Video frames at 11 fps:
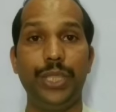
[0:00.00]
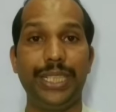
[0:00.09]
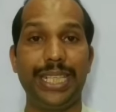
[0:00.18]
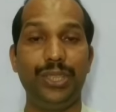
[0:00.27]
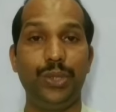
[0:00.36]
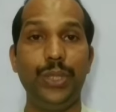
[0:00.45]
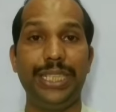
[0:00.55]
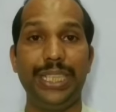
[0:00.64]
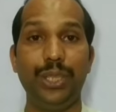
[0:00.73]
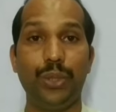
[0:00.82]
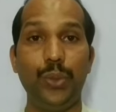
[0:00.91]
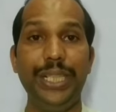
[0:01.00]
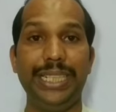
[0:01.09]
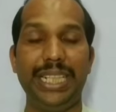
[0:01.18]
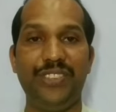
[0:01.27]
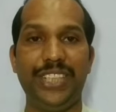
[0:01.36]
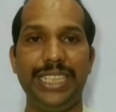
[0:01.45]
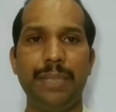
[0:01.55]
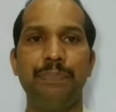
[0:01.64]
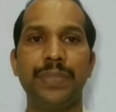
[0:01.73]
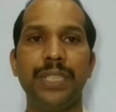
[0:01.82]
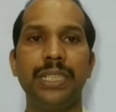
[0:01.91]
he can do it, including gift
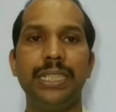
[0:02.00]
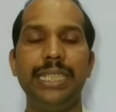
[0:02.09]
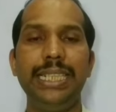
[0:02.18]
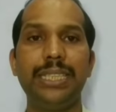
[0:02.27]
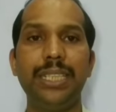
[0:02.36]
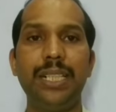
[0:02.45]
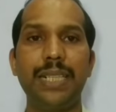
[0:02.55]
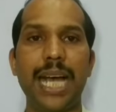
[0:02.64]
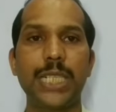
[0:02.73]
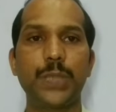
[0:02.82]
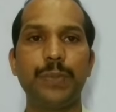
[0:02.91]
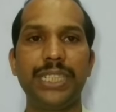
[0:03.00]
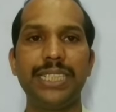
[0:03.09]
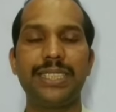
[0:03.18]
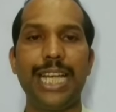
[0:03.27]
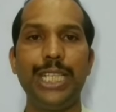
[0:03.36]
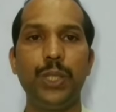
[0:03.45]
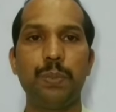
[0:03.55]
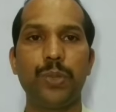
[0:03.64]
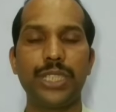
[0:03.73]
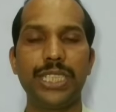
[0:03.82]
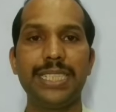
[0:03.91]
it. The third aspect is right to
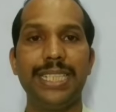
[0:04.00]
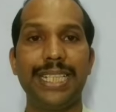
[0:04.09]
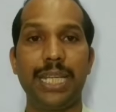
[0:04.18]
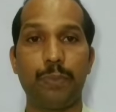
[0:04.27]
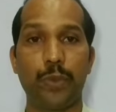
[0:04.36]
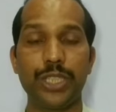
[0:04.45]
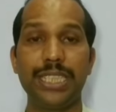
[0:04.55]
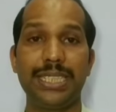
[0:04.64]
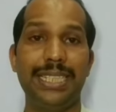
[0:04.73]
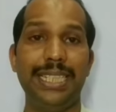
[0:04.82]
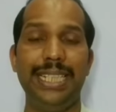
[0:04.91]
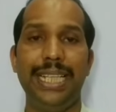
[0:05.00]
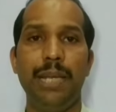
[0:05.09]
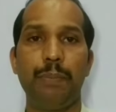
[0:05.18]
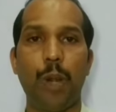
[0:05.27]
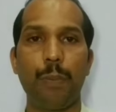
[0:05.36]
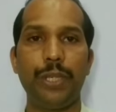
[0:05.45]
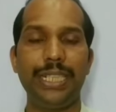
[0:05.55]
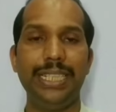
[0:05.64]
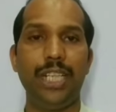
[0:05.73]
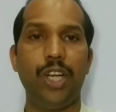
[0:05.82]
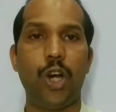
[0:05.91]
possess. He can possess the
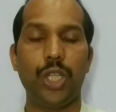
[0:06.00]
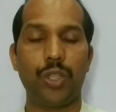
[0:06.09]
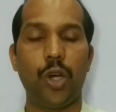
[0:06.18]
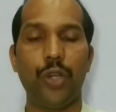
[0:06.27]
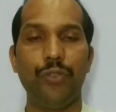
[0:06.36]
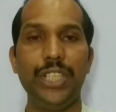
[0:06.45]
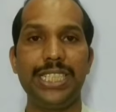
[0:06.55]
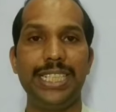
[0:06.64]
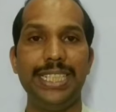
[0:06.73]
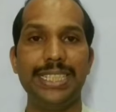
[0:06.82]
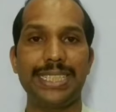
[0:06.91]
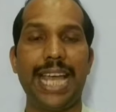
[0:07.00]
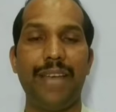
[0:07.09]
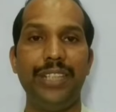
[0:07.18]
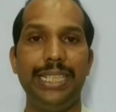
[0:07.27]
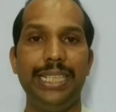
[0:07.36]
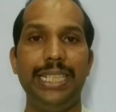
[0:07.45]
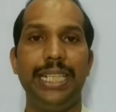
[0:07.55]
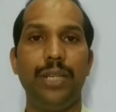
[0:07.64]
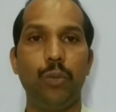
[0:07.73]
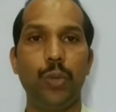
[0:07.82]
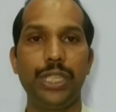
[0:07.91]
property or on which he is having
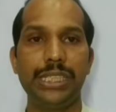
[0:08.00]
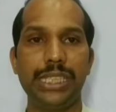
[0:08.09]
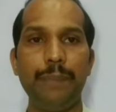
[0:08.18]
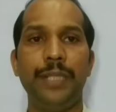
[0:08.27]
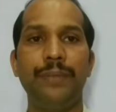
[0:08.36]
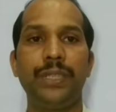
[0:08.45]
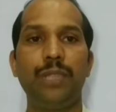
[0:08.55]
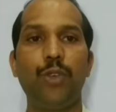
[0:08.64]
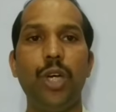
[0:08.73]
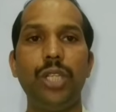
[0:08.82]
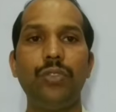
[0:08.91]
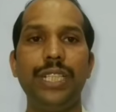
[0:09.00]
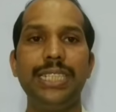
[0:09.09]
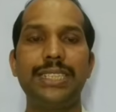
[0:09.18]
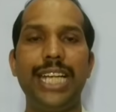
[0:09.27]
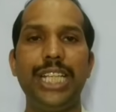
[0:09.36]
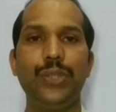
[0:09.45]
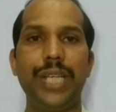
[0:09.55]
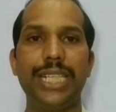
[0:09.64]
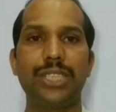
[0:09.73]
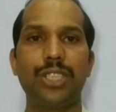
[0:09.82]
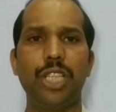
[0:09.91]
the ownership. The fourth one is right to
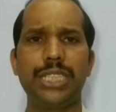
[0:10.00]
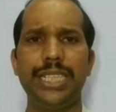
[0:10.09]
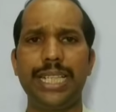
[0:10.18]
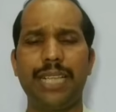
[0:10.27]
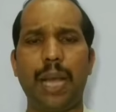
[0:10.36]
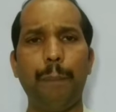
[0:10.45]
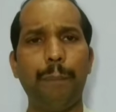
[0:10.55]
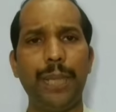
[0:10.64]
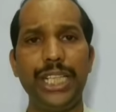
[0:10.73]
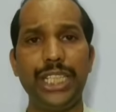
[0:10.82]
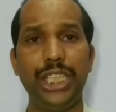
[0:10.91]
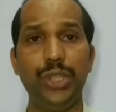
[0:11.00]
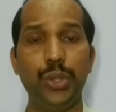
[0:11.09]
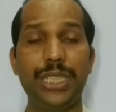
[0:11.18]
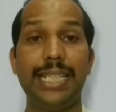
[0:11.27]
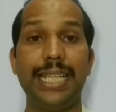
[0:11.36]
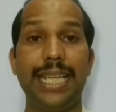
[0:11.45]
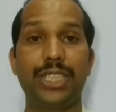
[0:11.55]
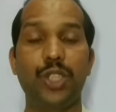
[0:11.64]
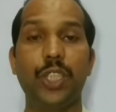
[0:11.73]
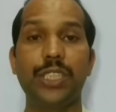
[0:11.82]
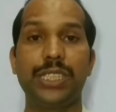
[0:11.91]
exhaust. He can completely use and
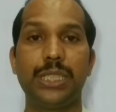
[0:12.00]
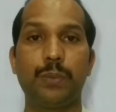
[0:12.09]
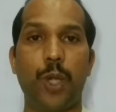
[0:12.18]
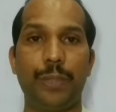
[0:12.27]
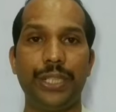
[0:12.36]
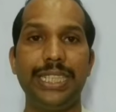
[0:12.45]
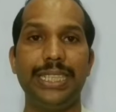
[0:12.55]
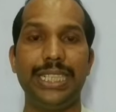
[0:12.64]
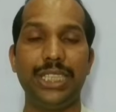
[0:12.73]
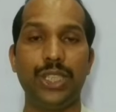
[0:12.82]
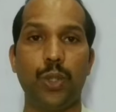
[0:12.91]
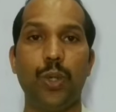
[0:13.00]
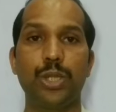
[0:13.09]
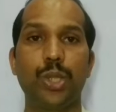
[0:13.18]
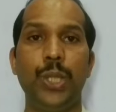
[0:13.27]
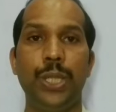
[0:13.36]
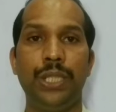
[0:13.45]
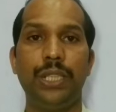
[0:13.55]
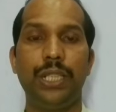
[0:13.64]
exhaust such property. That is also